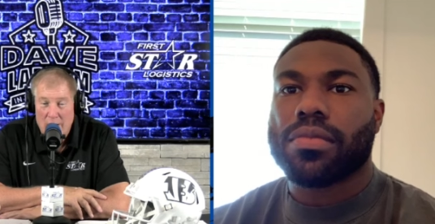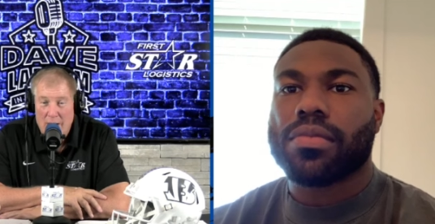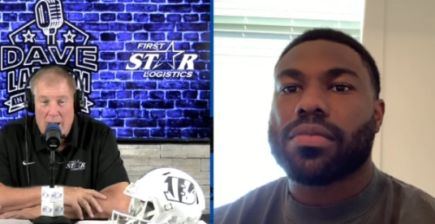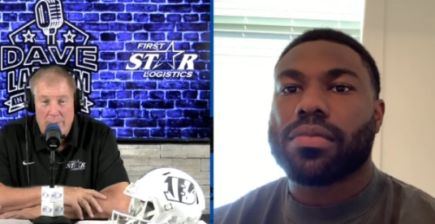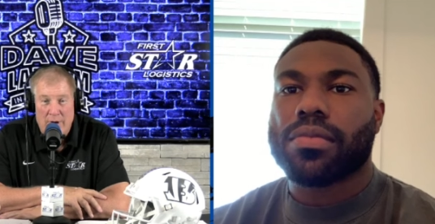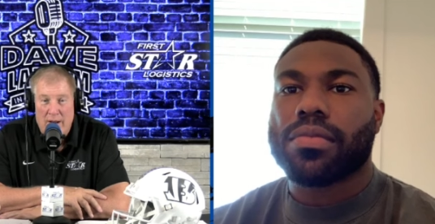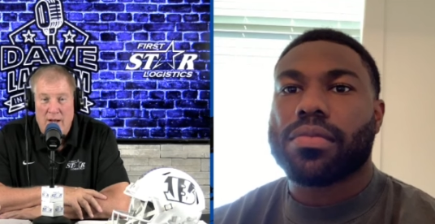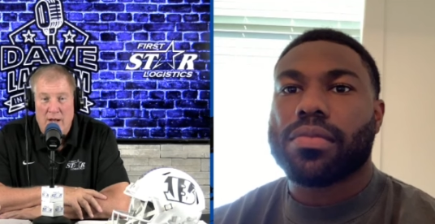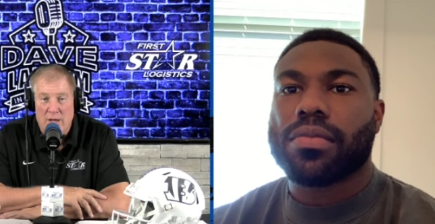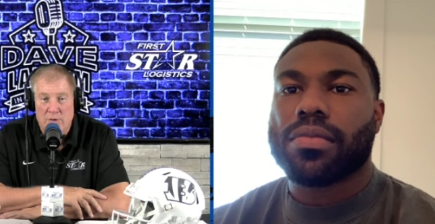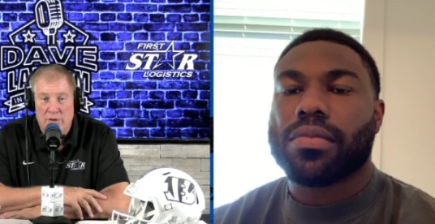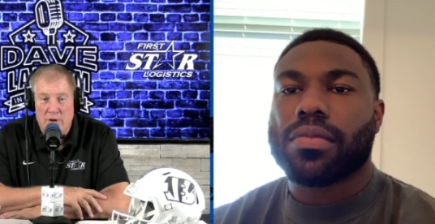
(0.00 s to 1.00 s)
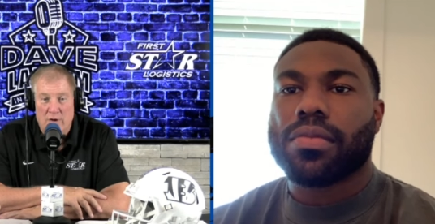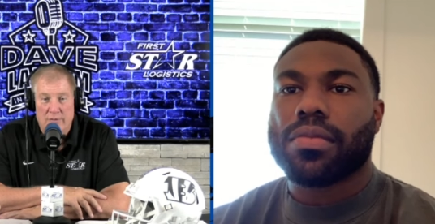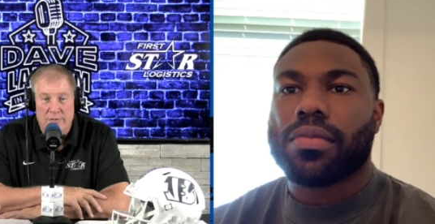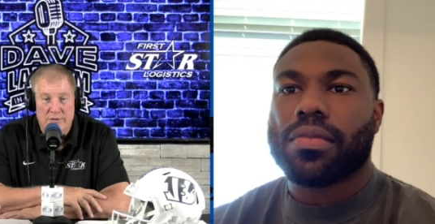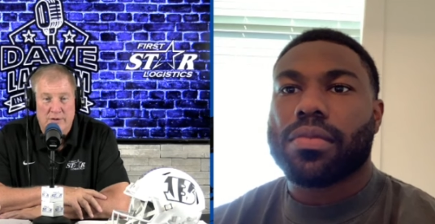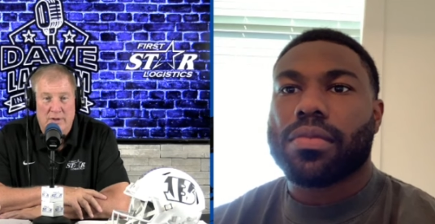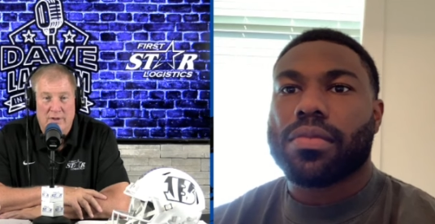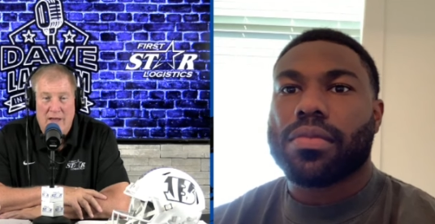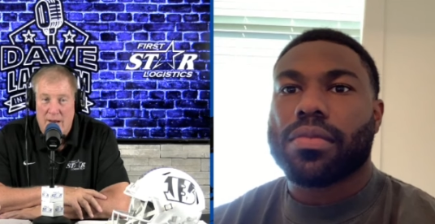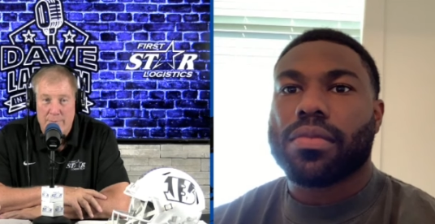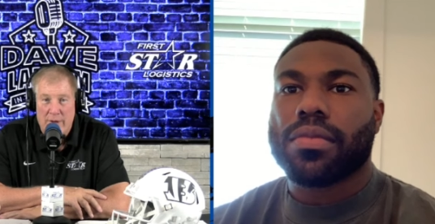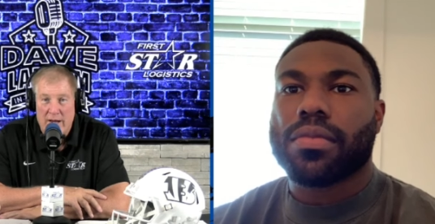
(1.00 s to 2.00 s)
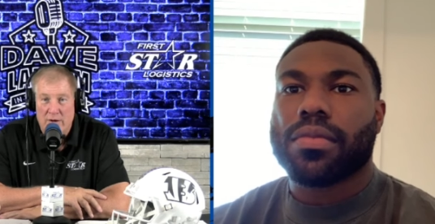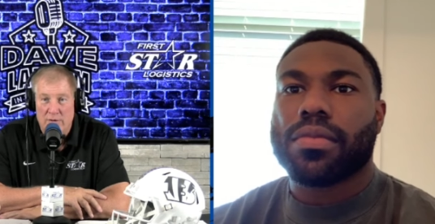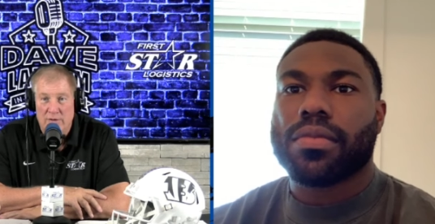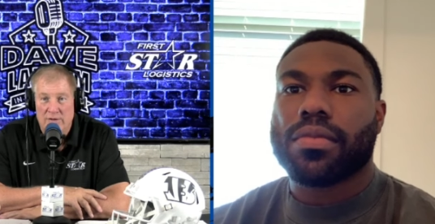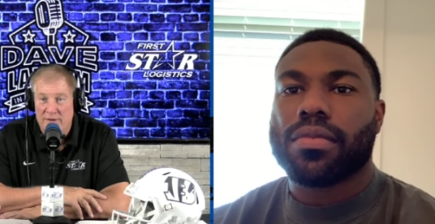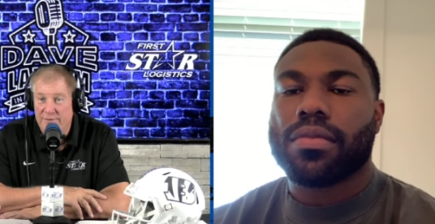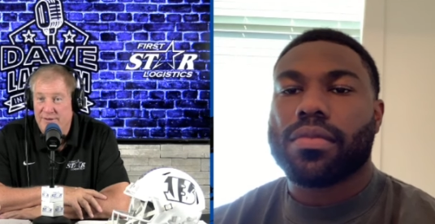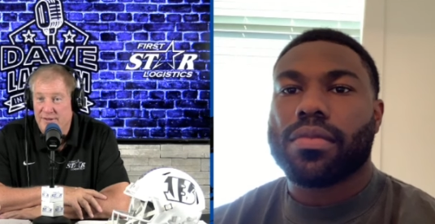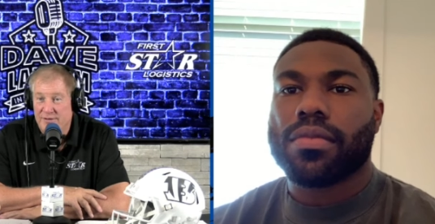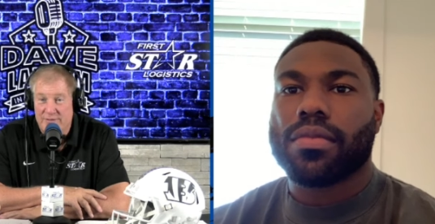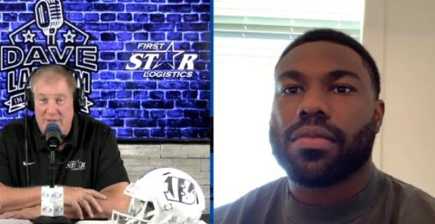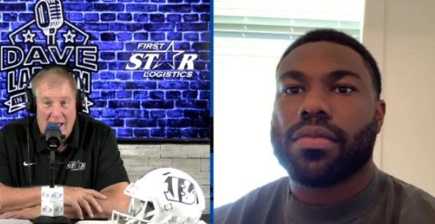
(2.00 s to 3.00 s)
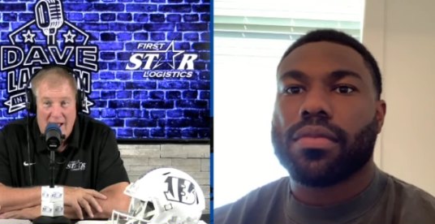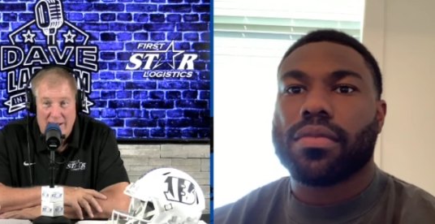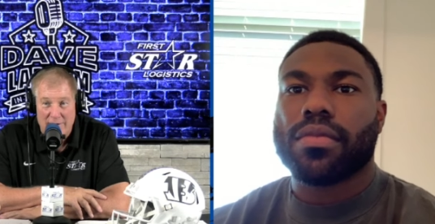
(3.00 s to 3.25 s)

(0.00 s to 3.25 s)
Speaker 1: I mean, I, I don't care if it's a linebacker, a defensive tackle,